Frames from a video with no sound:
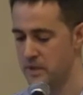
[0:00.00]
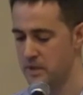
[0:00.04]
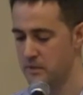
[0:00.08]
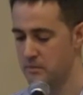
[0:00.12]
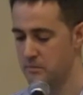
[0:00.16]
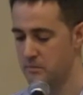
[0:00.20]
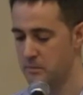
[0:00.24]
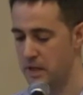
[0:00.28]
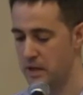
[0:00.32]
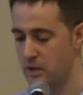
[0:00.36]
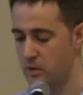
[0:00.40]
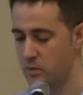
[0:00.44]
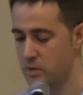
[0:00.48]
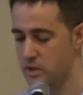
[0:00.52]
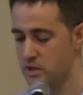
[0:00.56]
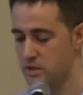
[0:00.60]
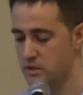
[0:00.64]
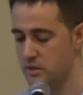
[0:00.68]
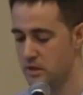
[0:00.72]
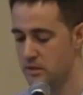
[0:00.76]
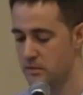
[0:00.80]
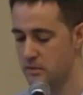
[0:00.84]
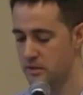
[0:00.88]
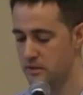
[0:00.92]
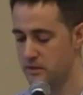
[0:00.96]
my question
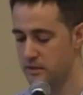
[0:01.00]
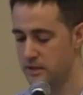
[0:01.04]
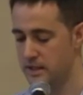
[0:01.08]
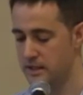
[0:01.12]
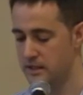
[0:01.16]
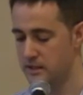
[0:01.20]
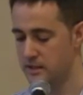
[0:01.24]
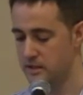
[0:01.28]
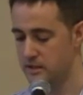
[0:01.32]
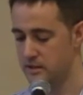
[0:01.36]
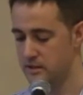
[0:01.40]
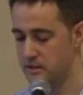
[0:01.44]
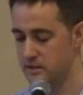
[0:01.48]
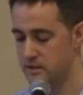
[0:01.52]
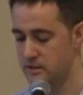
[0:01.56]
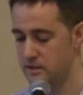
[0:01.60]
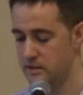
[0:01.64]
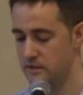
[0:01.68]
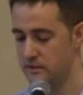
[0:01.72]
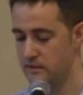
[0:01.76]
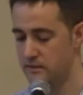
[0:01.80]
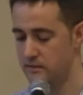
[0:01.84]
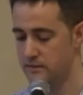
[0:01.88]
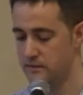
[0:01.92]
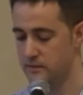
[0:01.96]
about that is
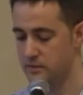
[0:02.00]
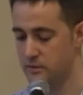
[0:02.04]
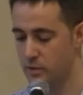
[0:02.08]
if